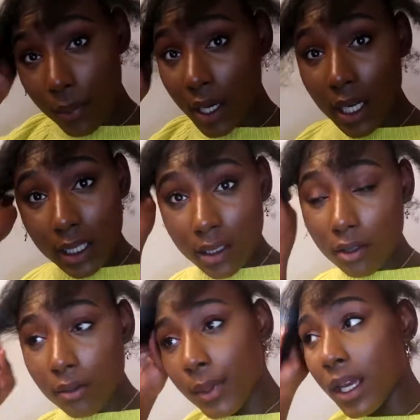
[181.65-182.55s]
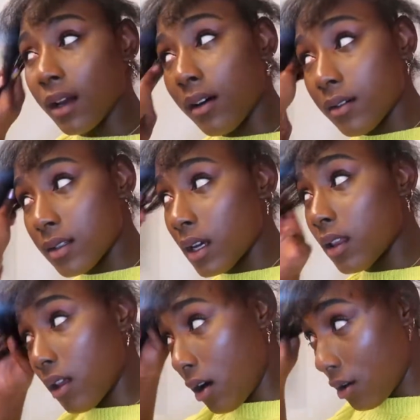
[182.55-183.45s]
but a little bit goes a
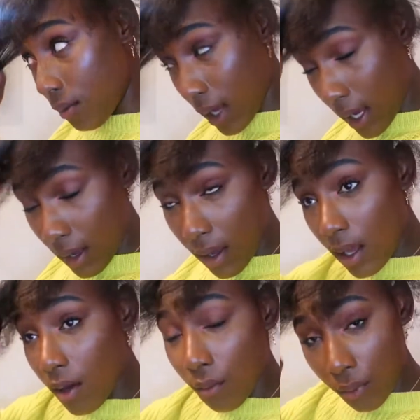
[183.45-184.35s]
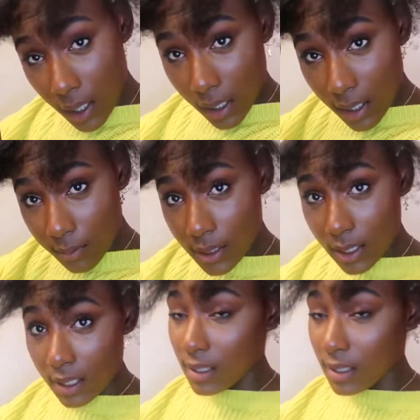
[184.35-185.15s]
long way when it comes to this